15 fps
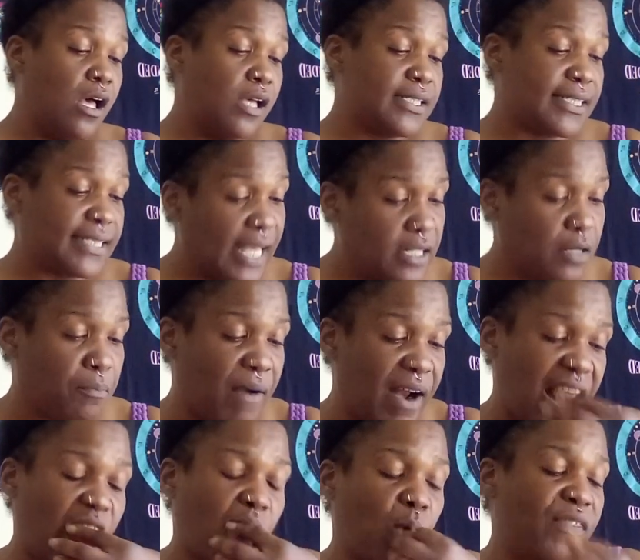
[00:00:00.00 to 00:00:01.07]

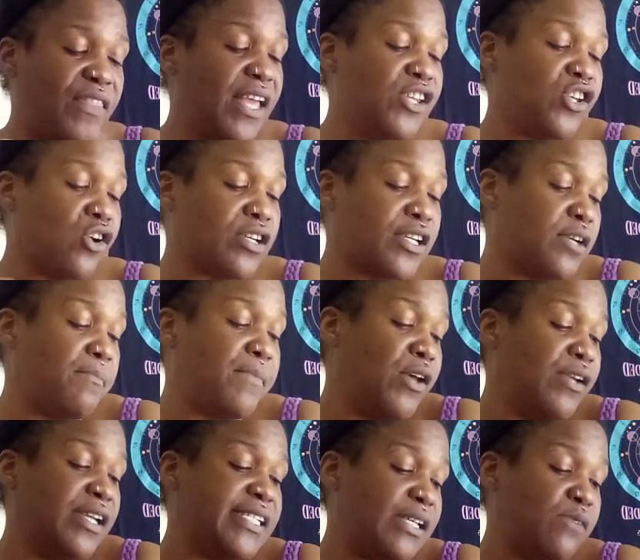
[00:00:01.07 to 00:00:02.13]
celebrating within your
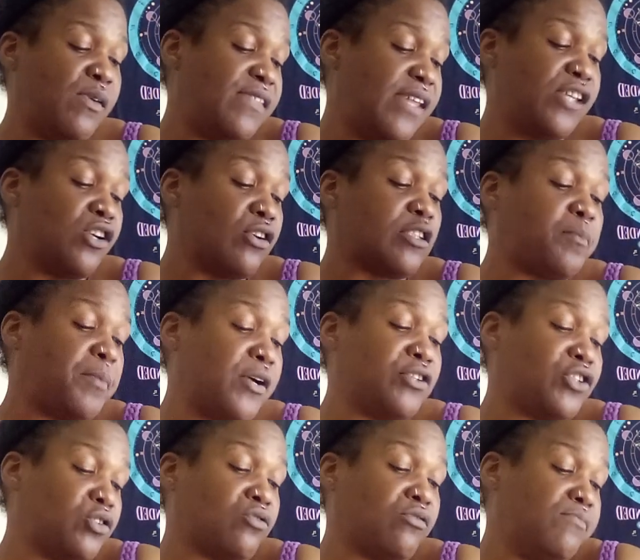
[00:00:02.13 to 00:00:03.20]
community, within your
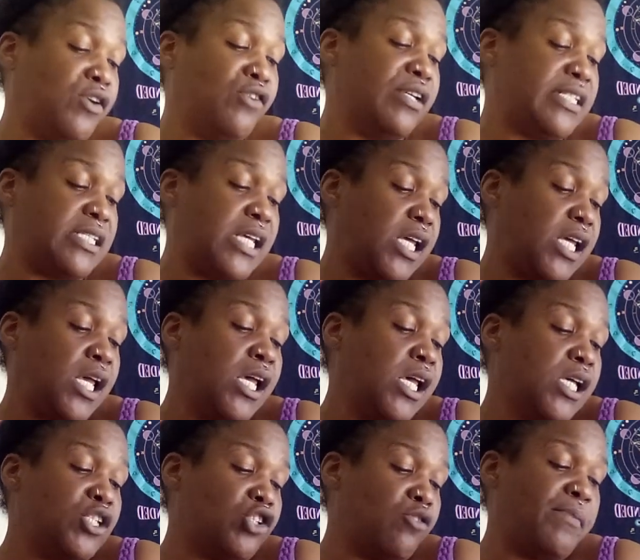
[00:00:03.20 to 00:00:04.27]
spiritual community,
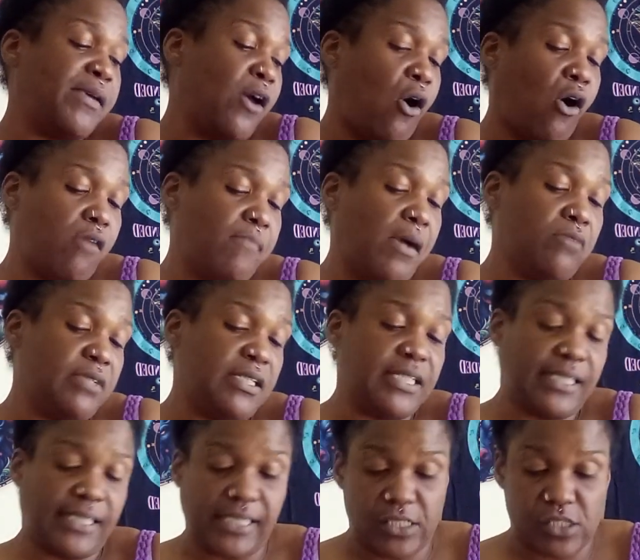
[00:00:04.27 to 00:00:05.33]
to be
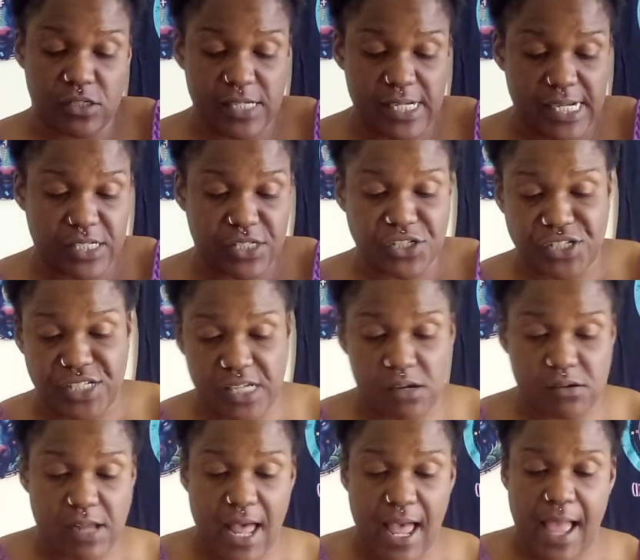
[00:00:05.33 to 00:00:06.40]
harmonious in your energy,
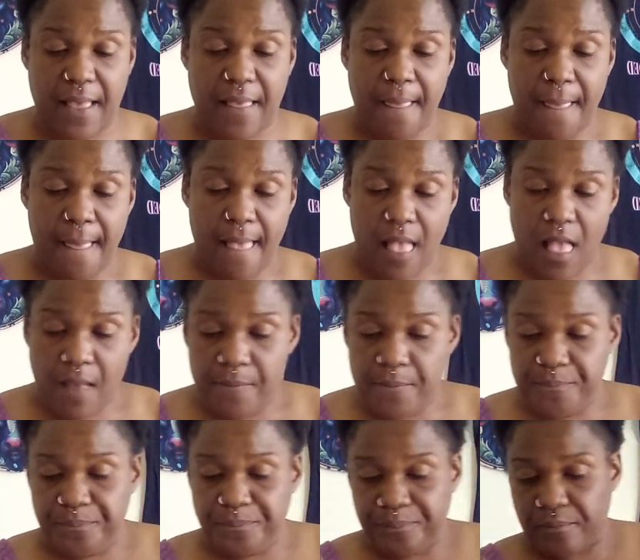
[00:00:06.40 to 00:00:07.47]
okay?
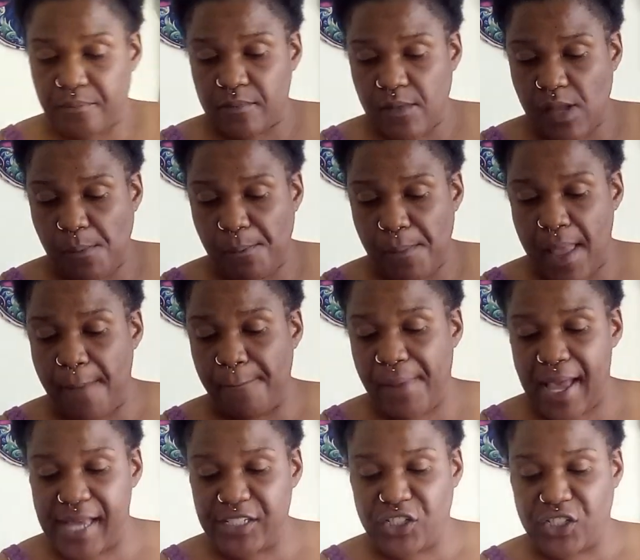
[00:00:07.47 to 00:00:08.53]

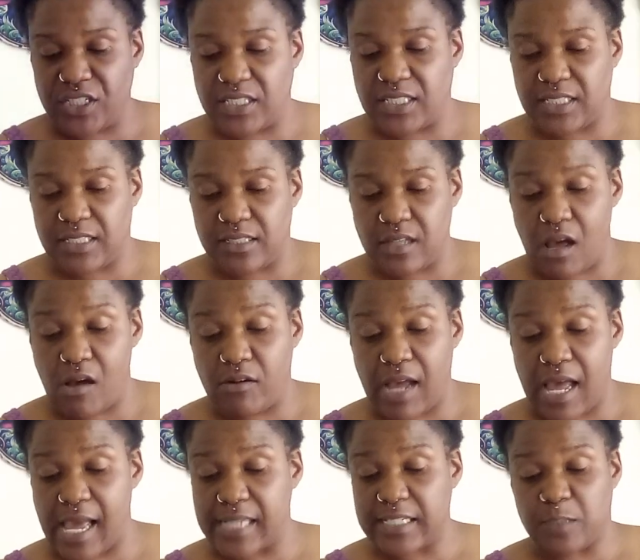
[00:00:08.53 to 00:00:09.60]
Impatience,
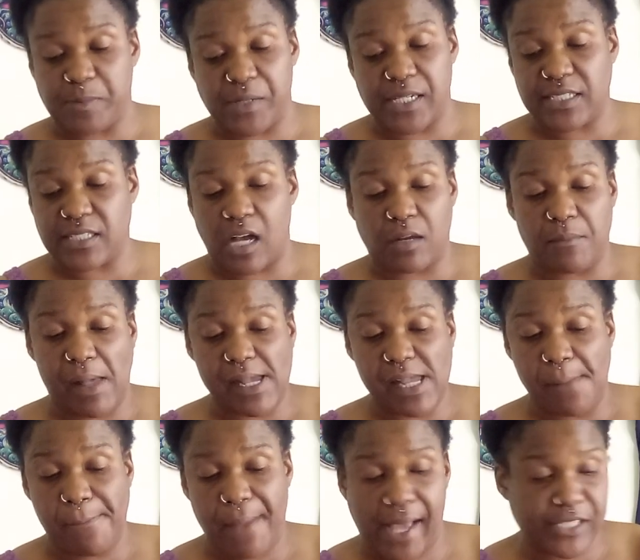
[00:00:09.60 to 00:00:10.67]
okay? Spirit's talking about
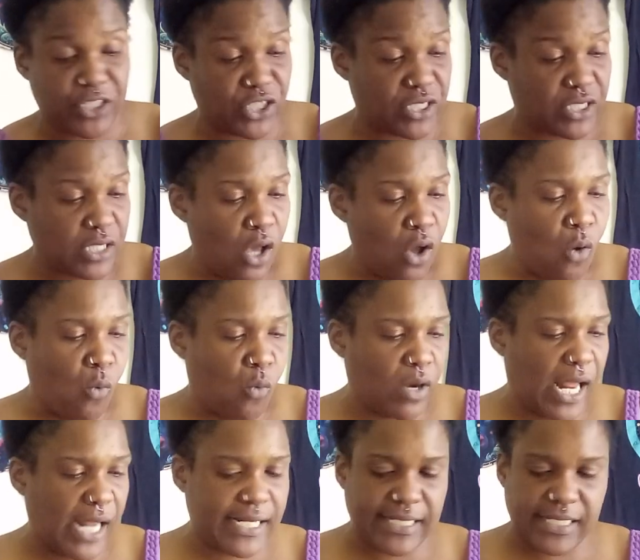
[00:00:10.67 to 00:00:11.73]
impatience.
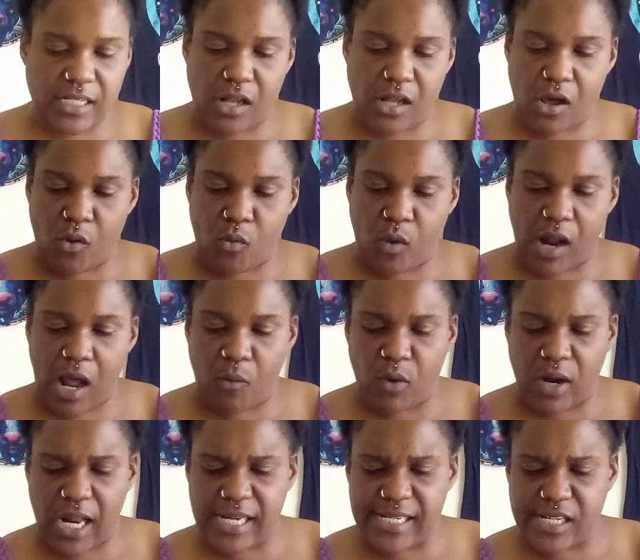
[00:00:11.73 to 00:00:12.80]
What I need to know,
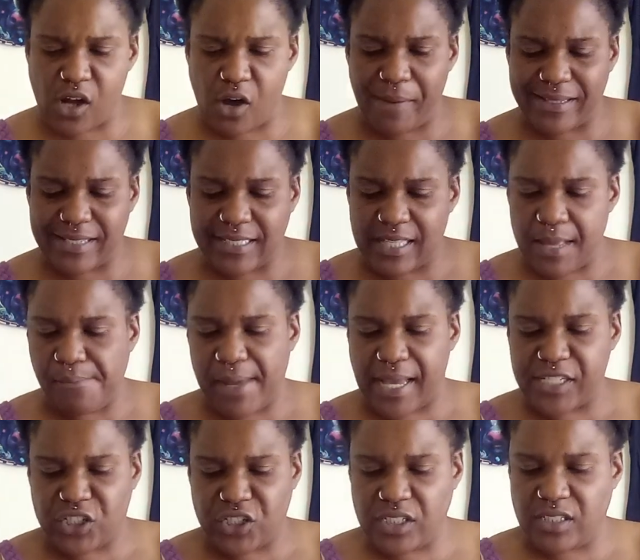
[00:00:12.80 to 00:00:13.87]
what I need to know about this
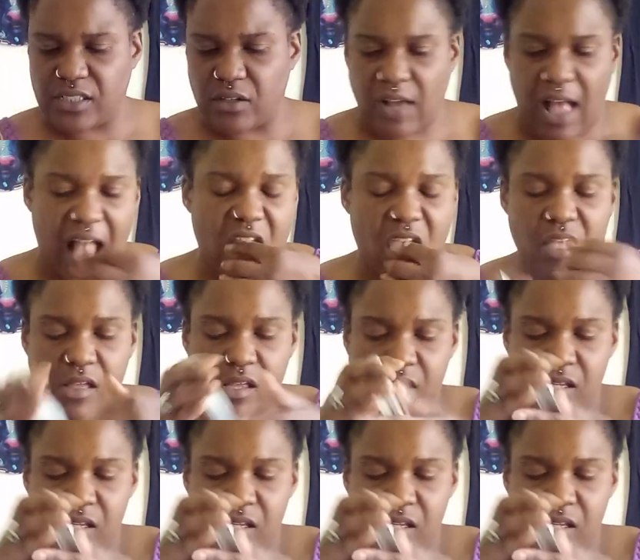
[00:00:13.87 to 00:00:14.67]
impatience, okay?